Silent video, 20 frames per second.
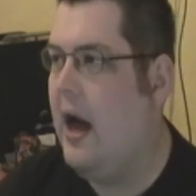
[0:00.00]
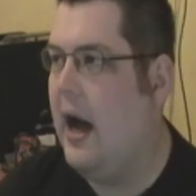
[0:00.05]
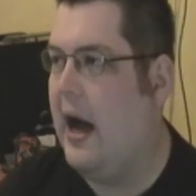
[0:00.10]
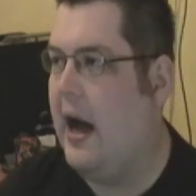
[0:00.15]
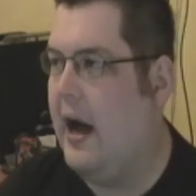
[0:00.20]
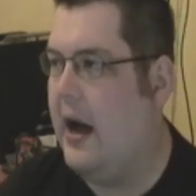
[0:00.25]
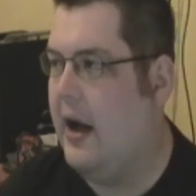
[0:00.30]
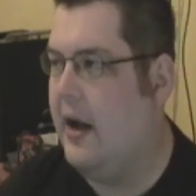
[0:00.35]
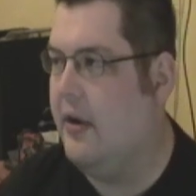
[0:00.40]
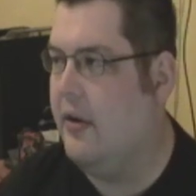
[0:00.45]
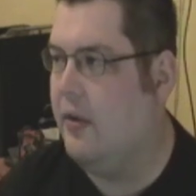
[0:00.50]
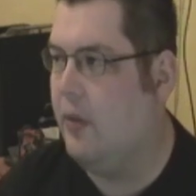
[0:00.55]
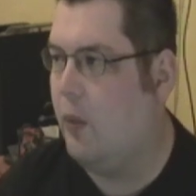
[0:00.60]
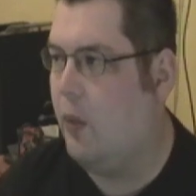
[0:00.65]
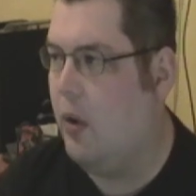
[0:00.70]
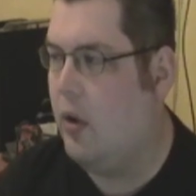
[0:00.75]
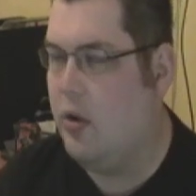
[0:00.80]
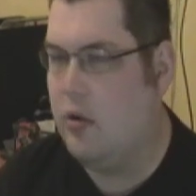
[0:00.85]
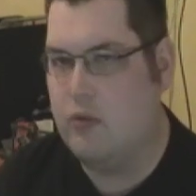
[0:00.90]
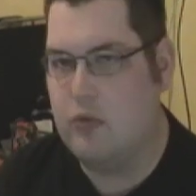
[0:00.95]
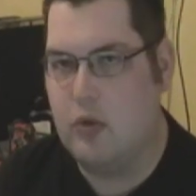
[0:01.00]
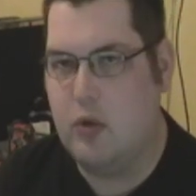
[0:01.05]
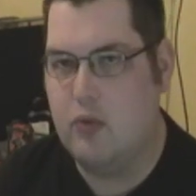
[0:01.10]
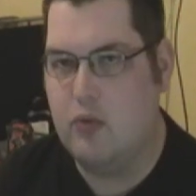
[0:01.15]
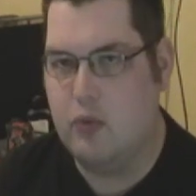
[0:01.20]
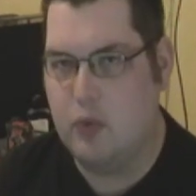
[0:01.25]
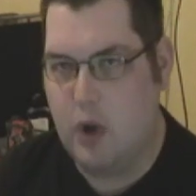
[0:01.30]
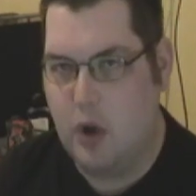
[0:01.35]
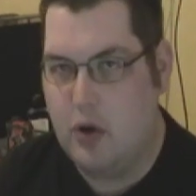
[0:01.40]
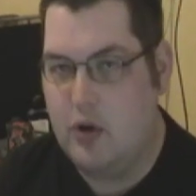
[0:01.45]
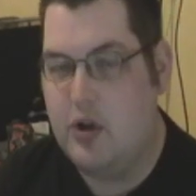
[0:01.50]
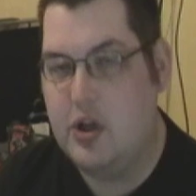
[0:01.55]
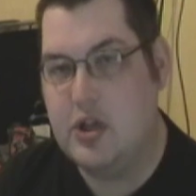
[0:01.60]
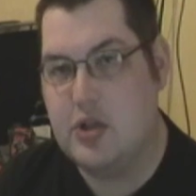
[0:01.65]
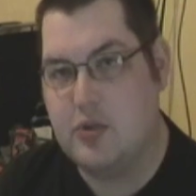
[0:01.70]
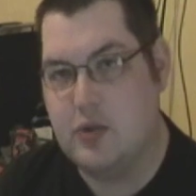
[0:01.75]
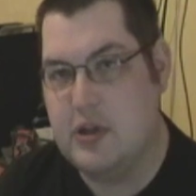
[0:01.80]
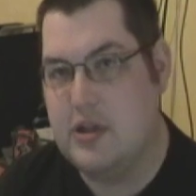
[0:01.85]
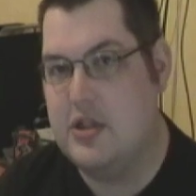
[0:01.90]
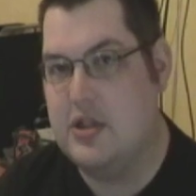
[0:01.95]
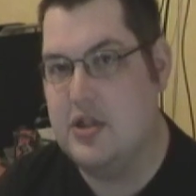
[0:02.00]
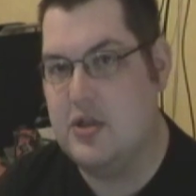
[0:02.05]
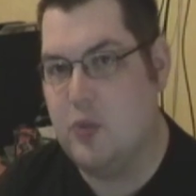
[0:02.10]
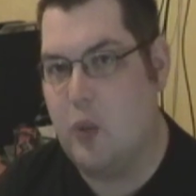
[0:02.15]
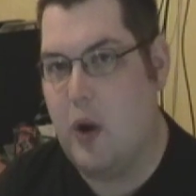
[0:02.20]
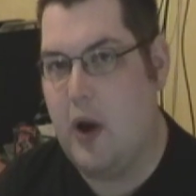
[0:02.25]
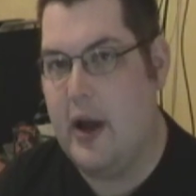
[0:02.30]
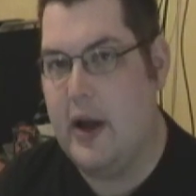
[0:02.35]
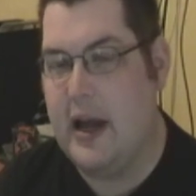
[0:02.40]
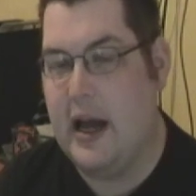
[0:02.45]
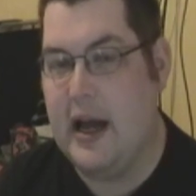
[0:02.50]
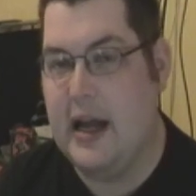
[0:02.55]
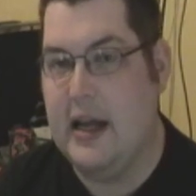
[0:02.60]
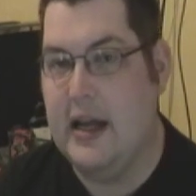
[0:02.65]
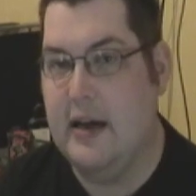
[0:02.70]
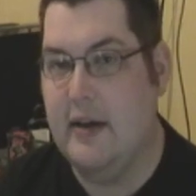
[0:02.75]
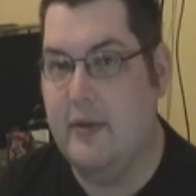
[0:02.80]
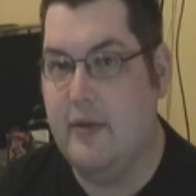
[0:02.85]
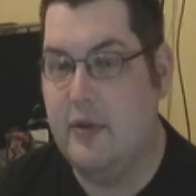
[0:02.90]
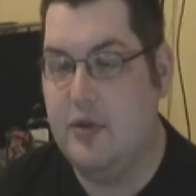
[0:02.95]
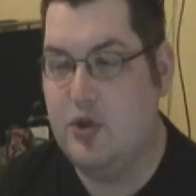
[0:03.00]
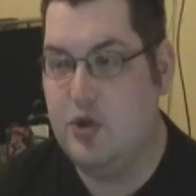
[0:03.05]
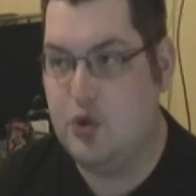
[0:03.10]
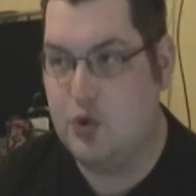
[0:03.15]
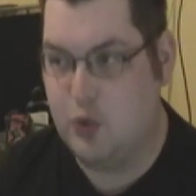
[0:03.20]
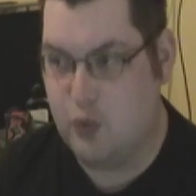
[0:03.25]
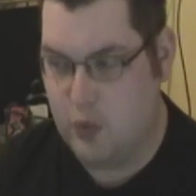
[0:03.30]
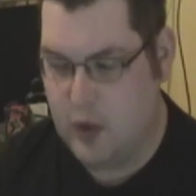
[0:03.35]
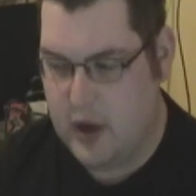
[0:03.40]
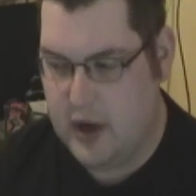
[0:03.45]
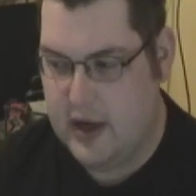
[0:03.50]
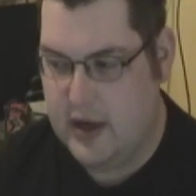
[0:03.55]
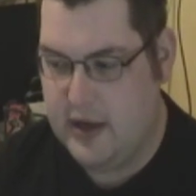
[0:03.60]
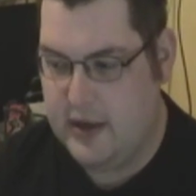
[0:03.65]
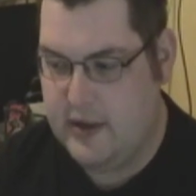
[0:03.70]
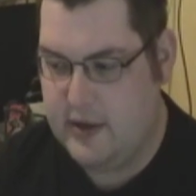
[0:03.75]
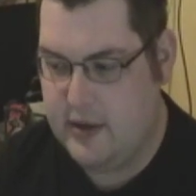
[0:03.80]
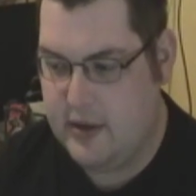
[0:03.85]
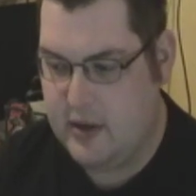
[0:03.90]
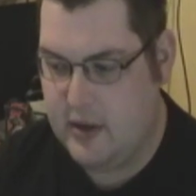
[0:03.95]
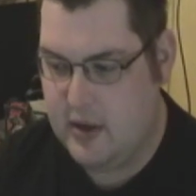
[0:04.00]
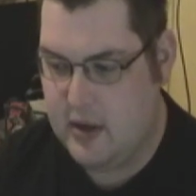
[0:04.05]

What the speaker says: And one of the longest reasons why I have tried